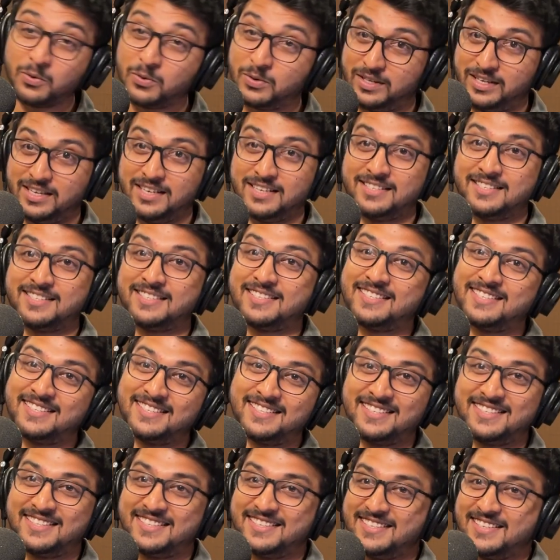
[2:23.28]
Oh,
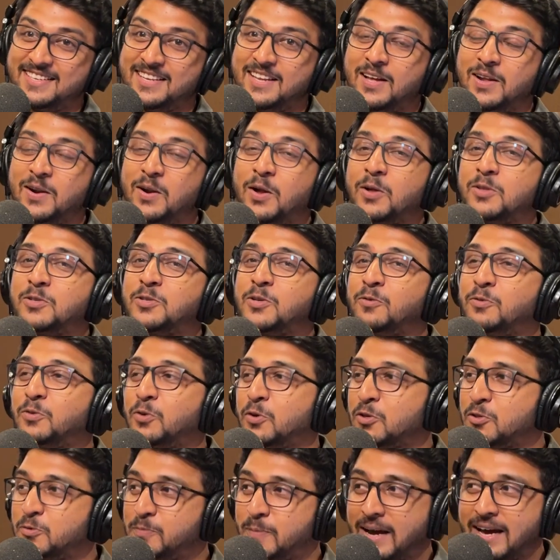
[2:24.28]
yes. Lots of
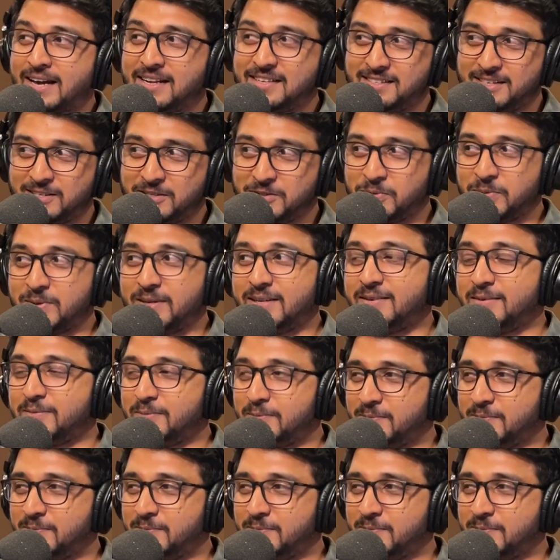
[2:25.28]
those bans as well.